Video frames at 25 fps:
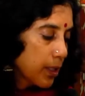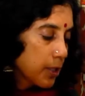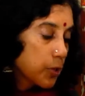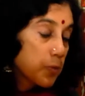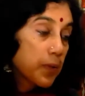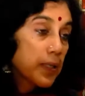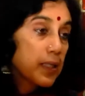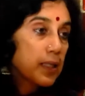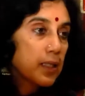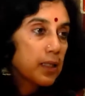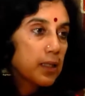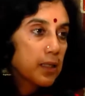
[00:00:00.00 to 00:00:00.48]

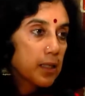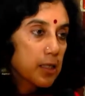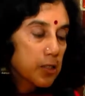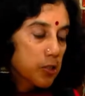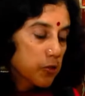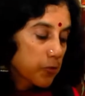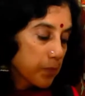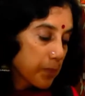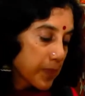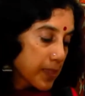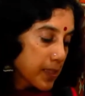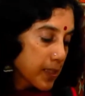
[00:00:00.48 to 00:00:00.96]
Twenty
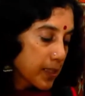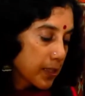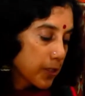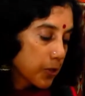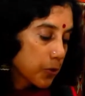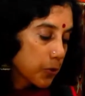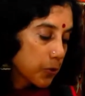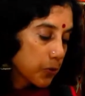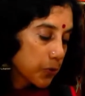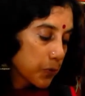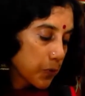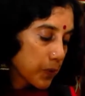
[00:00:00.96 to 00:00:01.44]
years of missing
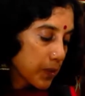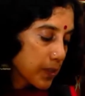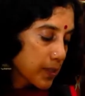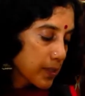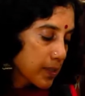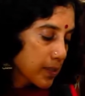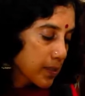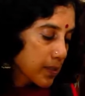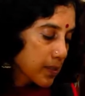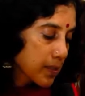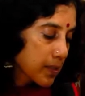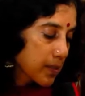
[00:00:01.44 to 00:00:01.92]
you,
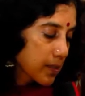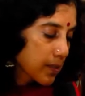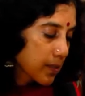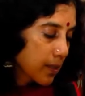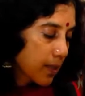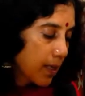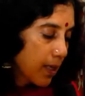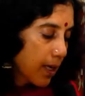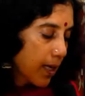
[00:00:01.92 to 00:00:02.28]
Ulysses,